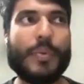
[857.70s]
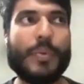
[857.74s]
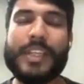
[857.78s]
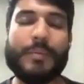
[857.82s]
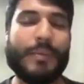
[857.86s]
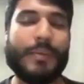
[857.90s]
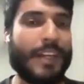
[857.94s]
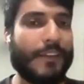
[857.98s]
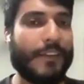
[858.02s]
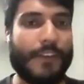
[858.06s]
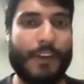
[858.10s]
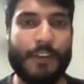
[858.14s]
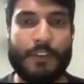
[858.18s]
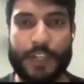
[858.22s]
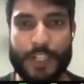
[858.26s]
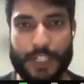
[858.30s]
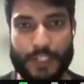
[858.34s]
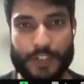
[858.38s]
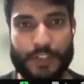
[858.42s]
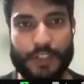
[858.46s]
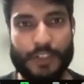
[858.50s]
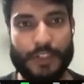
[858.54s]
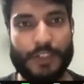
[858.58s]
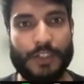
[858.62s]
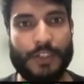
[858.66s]
Wikimedia
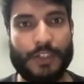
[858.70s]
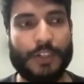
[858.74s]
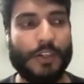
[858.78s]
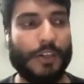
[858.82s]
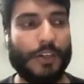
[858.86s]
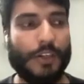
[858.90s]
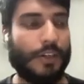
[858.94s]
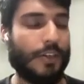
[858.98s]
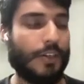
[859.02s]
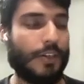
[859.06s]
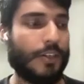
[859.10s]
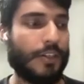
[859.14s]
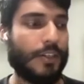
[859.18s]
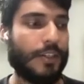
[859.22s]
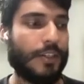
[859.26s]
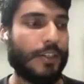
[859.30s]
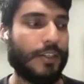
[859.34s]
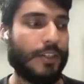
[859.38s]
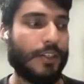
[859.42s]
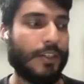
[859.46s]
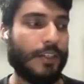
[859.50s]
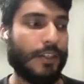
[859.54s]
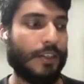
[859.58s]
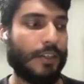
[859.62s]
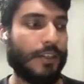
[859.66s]
Foundation
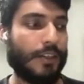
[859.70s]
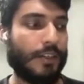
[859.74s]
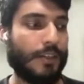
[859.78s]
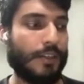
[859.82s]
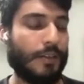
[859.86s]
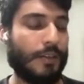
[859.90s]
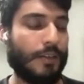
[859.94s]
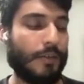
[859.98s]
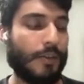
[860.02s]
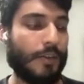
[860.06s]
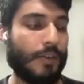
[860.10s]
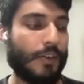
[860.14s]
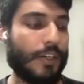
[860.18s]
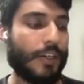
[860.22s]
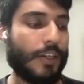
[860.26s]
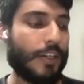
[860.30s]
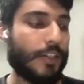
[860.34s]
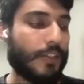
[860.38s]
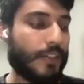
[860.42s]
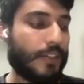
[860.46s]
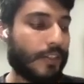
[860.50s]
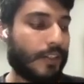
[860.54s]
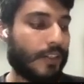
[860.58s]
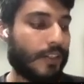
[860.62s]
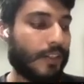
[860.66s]

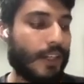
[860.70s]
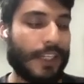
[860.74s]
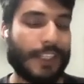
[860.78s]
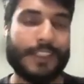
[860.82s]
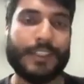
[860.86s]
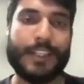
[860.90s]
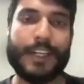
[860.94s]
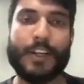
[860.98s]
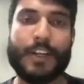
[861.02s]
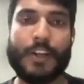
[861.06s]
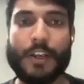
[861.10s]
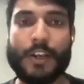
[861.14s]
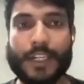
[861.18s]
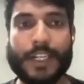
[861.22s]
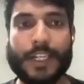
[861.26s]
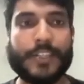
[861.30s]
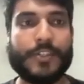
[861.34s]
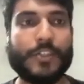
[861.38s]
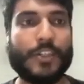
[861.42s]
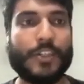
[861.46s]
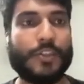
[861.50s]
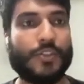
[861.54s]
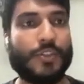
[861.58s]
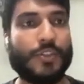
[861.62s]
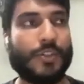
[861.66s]
or another like that
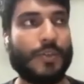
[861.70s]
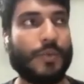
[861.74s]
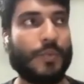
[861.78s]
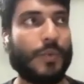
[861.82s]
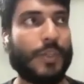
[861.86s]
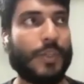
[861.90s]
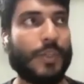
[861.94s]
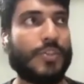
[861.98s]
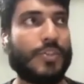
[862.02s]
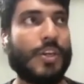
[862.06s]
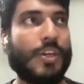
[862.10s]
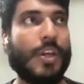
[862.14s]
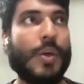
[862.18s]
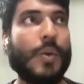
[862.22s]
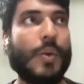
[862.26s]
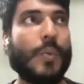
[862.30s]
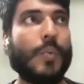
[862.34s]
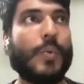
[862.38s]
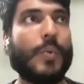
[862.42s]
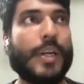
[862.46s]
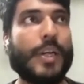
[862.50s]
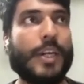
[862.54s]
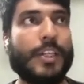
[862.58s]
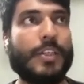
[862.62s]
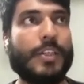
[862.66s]
organization
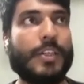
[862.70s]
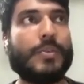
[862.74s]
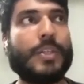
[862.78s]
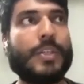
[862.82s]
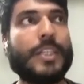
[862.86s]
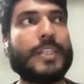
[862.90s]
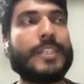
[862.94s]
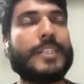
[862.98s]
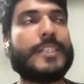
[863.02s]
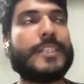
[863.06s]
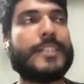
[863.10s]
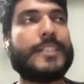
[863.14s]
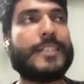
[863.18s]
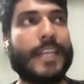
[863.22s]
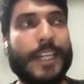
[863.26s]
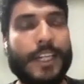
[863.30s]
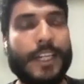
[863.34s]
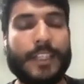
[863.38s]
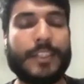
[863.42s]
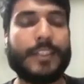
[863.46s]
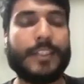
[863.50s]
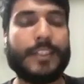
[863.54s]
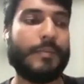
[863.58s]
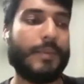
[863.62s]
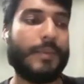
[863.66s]
where you can
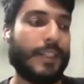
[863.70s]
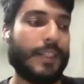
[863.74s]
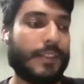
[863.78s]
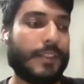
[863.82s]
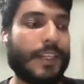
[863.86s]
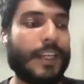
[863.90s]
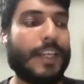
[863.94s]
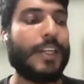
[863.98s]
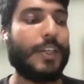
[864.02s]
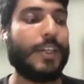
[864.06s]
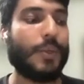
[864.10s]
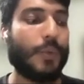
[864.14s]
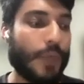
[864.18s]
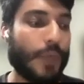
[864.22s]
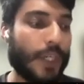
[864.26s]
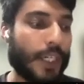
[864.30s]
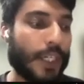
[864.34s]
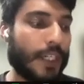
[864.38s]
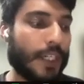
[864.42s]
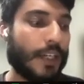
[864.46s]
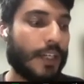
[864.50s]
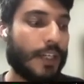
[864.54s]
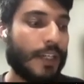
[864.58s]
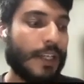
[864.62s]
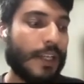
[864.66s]
send them and they'll
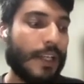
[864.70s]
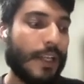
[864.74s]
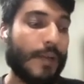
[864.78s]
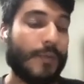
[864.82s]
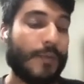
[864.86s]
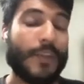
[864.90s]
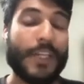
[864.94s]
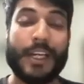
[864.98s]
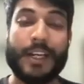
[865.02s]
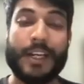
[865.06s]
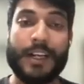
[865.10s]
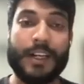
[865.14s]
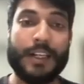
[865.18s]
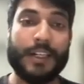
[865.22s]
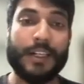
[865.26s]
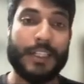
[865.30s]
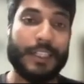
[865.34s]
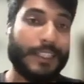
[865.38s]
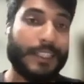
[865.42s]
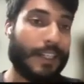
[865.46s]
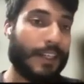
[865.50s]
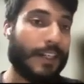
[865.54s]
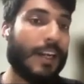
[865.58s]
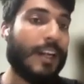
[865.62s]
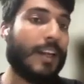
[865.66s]
do it. There
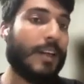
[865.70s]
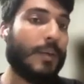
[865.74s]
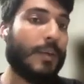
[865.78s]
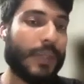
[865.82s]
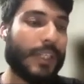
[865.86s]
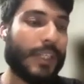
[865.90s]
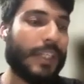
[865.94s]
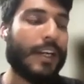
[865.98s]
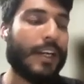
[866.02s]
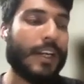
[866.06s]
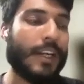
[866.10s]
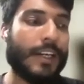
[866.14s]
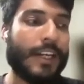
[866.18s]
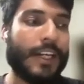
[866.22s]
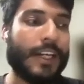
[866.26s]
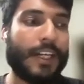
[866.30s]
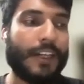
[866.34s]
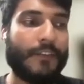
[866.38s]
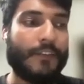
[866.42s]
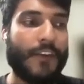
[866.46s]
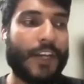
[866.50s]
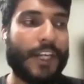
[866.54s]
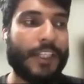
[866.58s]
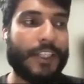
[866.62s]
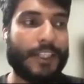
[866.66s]

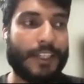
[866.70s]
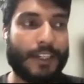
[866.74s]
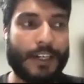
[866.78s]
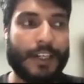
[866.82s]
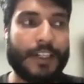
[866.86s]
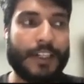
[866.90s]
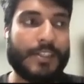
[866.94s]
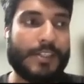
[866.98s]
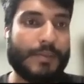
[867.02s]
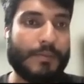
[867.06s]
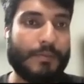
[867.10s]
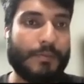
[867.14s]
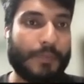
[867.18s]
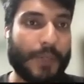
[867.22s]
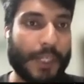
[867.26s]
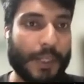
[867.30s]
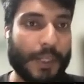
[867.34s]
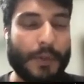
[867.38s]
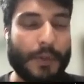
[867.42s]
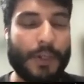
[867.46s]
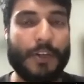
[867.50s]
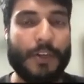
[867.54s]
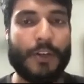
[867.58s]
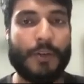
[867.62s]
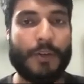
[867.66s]
are some
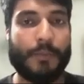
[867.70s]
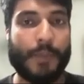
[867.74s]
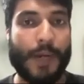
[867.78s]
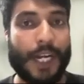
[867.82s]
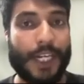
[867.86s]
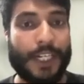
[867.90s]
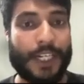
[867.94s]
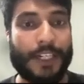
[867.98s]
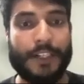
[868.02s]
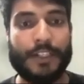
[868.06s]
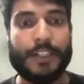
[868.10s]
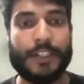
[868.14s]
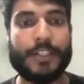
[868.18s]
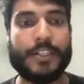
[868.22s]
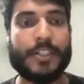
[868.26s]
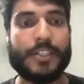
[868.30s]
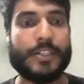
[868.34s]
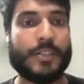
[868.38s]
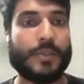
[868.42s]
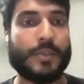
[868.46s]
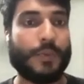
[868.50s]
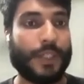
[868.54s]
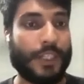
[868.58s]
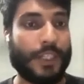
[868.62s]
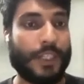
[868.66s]
people or
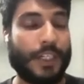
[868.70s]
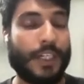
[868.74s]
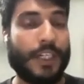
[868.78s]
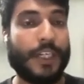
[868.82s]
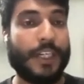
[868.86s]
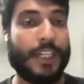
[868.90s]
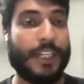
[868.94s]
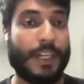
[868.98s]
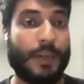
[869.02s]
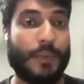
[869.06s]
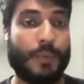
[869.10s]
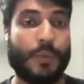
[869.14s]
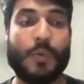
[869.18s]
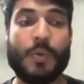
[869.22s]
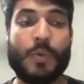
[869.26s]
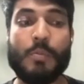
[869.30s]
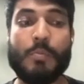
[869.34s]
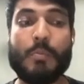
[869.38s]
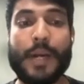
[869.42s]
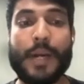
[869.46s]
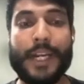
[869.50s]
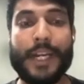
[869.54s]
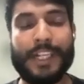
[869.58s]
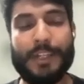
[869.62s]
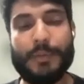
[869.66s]
partners within India
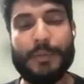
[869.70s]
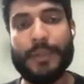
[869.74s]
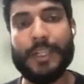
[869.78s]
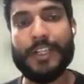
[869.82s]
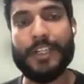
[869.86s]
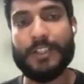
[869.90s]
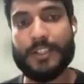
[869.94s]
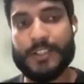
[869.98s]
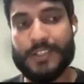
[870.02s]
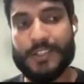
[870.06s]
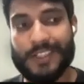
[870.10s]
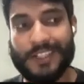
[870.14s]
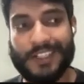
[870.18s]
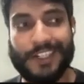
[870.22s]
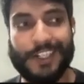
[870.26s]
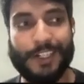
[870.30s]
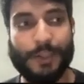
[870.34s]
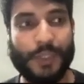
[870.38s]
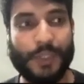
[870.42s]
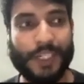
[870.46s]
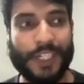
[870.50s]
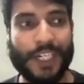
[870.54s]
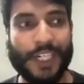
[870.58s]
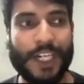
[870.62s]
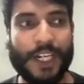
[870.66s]
who might be interested
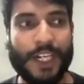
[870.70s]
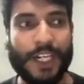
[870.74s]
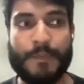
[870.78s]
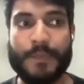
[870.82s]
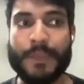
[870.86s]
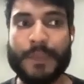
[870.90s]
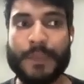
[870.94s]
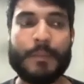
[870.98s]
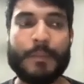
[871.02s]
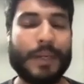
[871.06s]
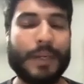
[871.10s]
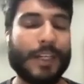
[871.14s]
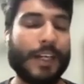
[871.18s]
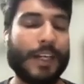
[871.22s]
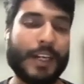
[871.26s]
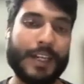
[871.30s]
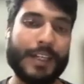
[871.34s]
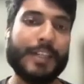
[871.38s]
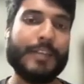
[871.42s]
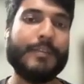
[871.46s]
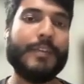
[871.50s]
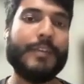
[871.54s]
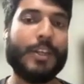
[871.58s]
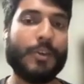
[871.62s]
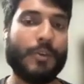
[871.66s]
in doing it, but
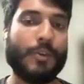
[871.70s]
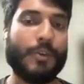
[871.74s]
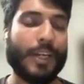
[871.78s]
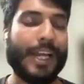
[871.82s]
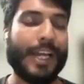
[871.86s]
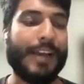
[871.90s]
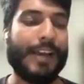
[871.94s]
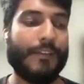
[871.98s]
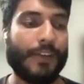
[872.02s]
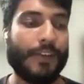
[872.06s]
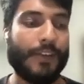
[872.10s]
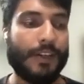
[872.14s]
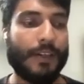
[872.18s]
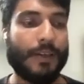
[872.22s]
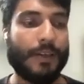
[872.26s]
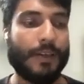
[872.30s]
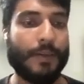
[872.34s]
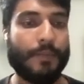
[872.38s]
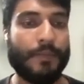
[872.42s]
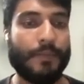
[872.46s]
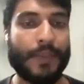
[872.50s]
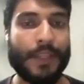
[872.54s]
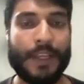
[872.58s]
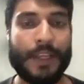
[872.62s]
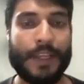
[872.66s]
currently we don't have